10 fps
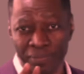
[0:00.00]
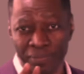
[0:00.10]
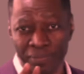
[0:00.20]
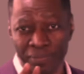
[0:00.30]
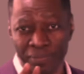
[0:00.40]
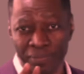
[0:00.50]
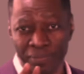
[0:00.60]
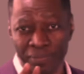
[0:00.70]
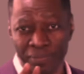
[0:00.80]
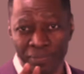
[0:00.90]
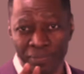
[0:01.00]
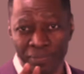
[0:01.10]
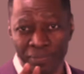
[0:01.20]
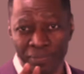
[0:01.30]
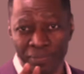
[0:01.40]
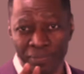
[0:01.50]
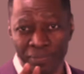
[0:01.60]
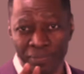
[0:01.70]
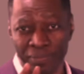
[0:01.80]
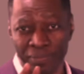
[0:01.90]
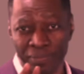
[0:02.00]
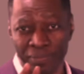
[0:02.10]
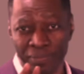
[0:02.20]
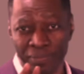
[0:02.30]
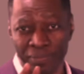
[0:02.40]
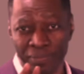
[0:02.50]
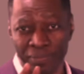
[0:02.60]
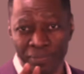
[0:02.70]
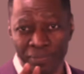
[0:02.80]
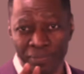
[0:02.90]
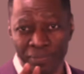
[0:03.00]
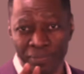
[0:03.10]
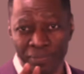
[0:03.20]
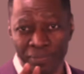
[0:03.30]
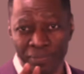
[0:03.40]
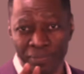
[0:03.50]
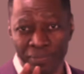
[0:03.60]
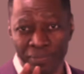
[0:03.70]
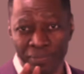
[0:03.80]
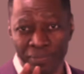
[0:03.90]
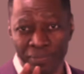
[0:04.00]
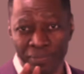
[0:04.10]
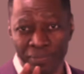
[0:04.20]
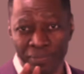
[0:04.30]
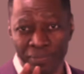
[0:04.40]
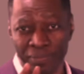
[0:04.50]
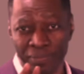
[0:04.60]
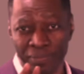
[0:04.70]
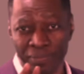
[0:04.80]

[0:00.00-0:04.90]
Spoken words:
This is a still picture; no speech is visible.